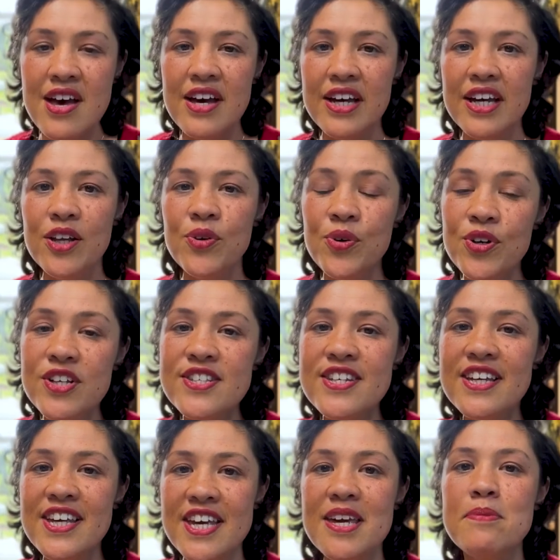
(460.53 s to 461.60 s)
In order to
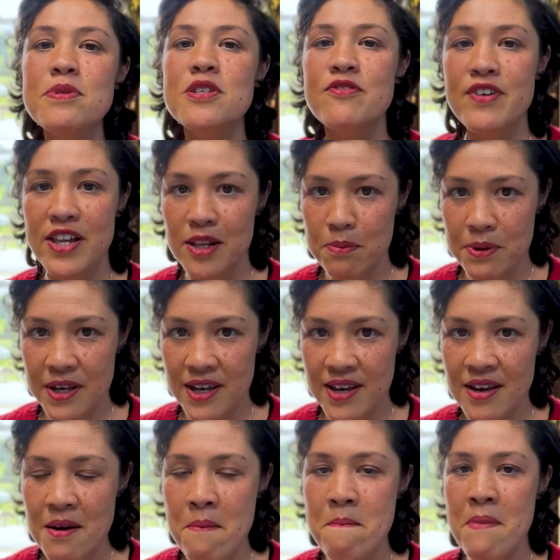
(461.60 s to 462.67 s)
keep
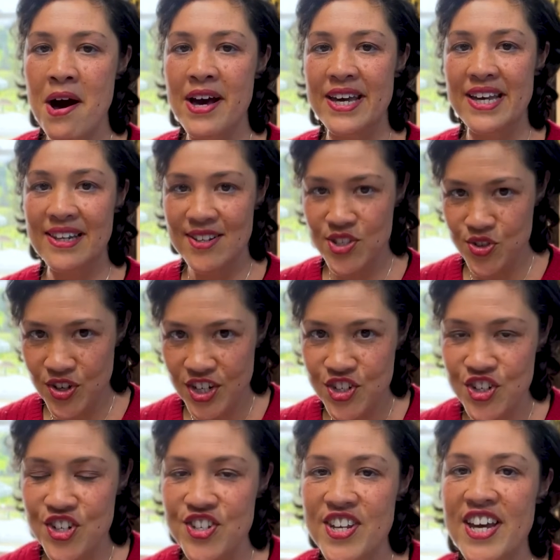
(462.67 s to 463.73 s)
developing my
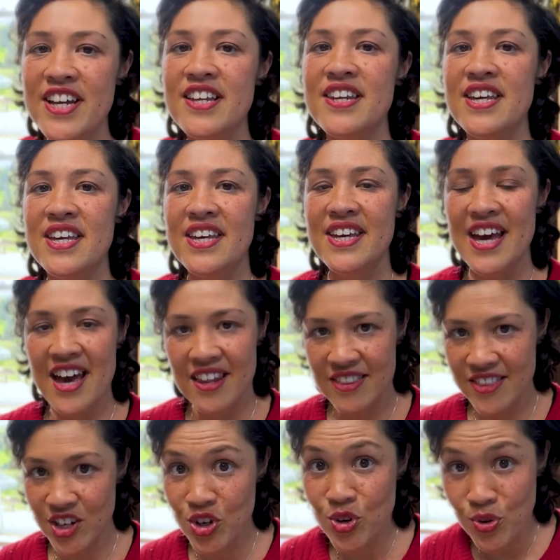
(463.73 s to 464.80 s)
illustration technique and
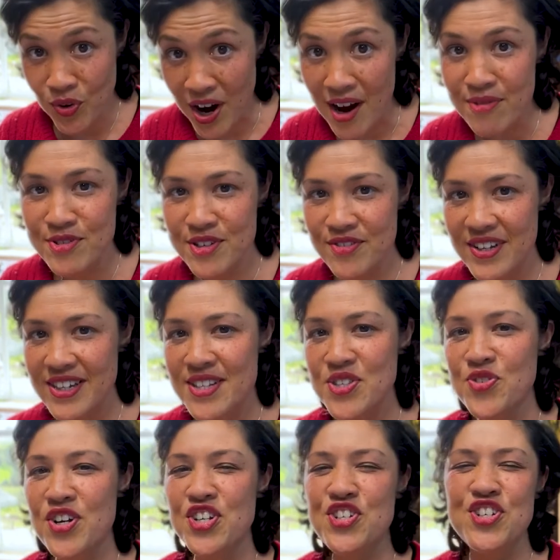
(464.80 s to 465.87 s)
the craft of
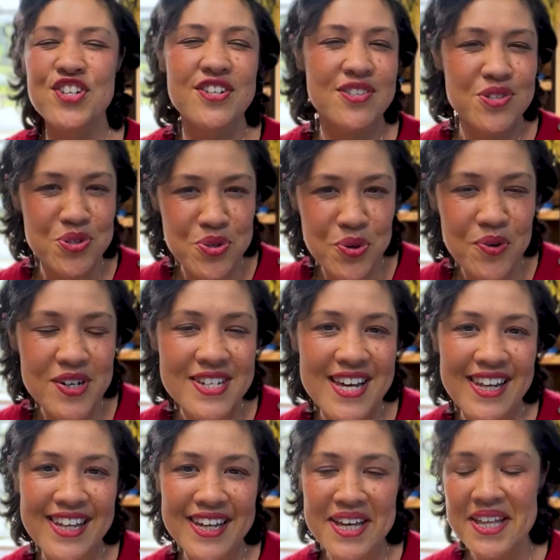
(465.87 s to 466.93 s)
illustration and
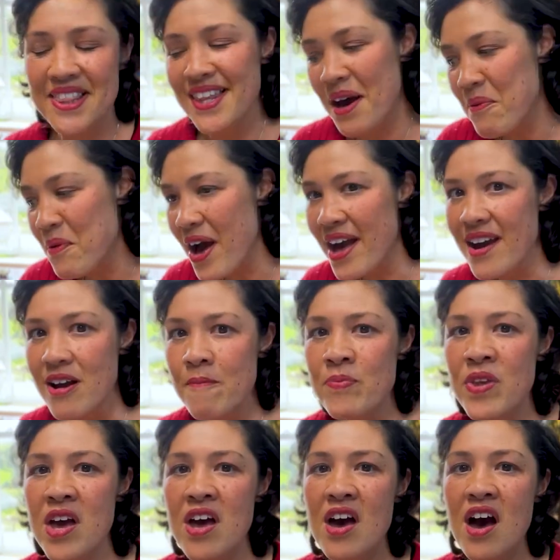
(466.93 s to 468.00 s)
storytelling in that way,
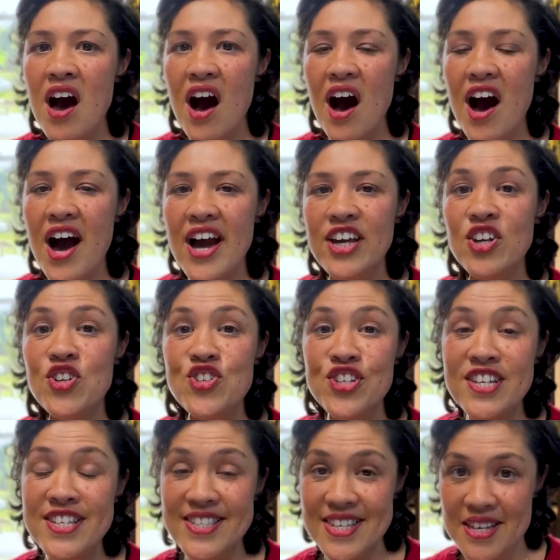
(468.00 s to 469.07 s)
I usually
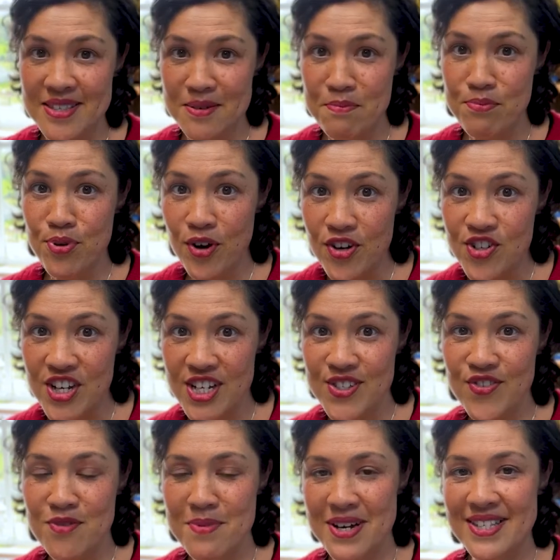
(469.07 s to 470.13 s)
set some projects
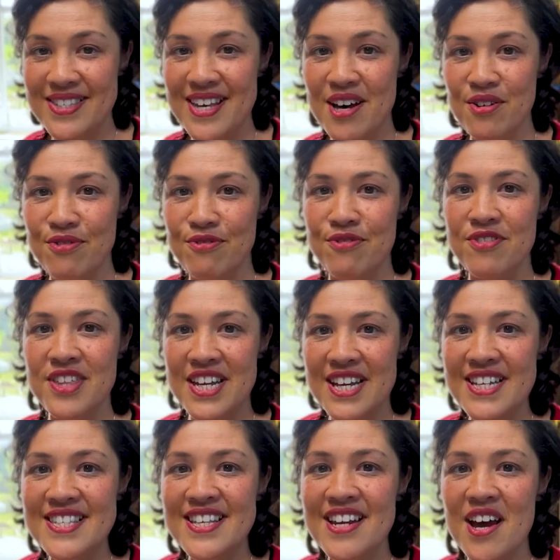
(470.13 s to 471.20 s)
for myself,
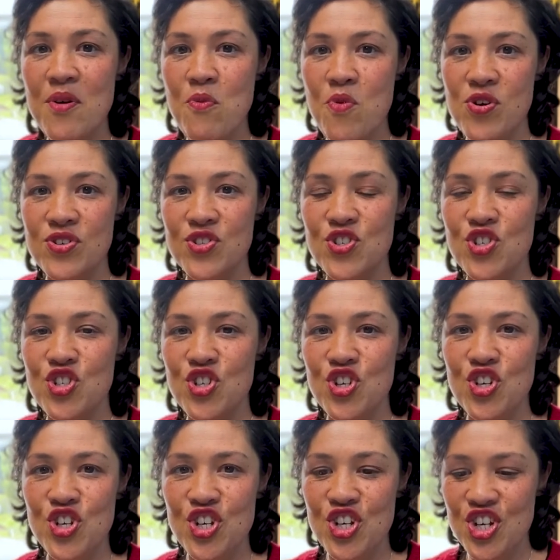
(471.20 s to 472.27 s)
things that I want
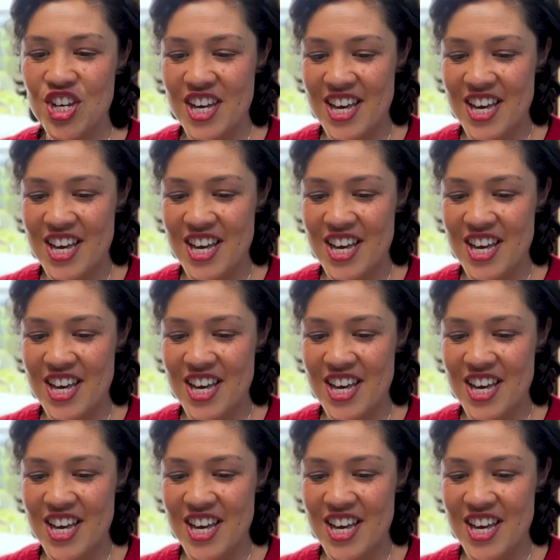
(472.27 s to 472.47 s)
to,